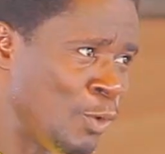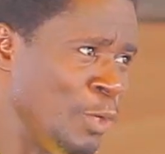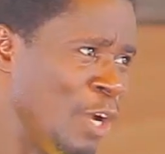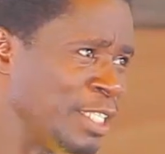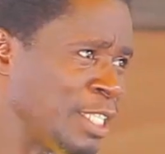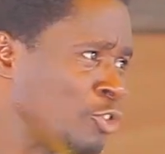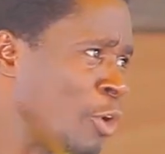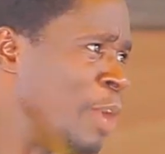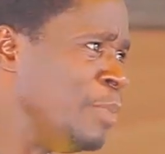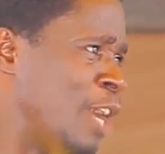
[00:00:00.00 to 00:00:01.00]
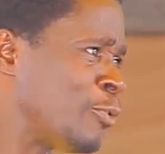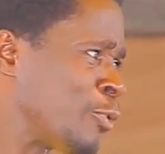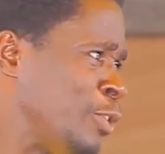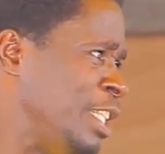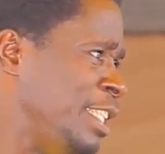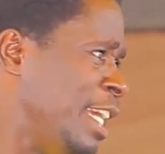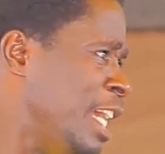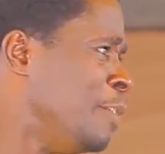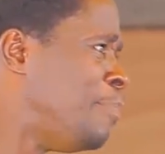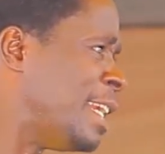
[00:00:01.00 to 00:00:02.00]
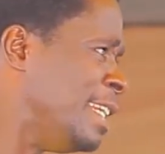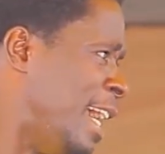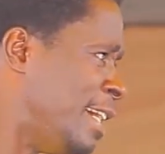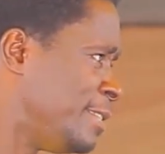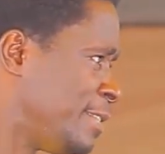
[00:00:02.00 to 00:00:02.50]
We was so happy and told you the any party.